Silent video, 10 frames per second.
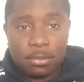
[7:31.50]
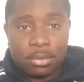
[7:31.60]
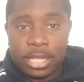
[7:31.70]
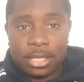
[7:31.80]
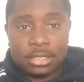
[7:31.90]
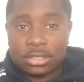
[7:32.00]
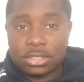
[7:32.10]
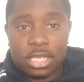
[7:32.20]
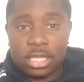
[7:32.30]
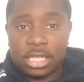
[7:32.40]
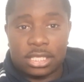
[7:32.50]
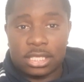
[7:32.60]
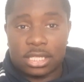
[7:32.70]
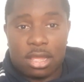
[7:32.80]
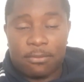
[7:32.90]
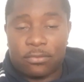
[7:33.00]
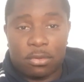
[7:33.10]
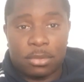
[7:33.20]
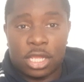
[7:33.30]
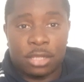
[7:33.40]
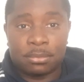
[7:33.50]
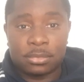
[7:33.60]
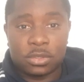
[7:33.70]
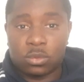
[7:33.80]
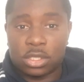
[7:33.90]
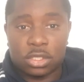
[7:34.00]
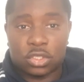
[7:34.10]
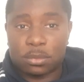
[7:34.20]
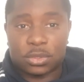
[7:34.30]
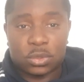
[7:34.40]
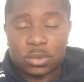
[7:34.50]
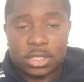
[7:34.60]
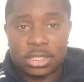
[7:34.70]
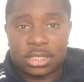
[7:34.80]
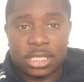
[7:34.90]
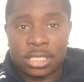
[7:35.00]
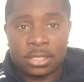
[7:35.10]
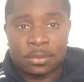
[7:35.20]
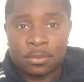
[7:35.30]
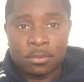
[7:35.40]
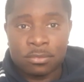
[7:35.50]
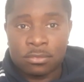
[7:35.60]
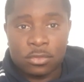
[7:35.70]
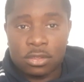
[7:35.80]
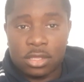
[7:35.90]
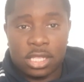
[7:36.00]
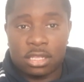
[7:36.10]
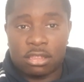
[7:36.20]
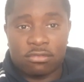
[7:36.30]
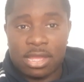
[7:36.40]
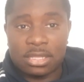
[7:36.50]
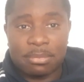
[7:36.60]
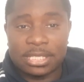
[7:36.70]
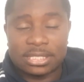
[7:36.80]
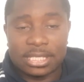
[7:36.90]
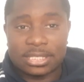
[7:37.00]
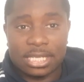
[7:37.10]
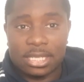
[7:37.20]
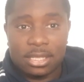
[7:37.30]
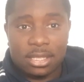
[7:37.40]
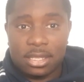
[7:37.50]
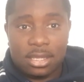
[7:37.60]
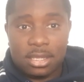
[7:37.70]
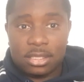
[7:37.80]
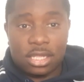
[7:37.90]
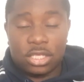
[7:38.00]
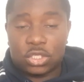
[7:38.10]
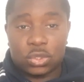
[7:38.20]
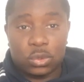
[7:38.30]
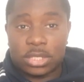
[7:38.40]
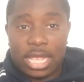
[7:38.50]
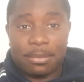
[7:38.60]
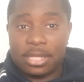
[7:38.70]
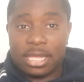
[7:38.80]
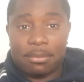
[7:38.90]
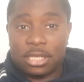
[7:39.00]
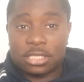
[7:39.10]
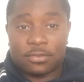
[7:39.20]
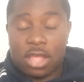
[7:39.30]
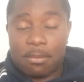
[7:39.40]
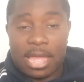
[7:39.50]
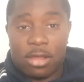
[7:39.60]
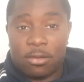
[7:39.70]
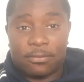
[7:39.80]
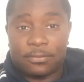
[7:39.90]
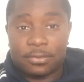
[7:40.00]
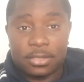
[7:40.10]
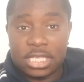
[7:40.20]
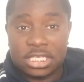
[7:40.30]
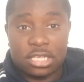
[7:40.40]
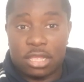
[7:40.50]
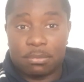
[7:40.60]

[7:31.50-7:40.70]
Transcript: but it certainly didn't come from one of the top sources in and around the business. The only source that it must have come out of is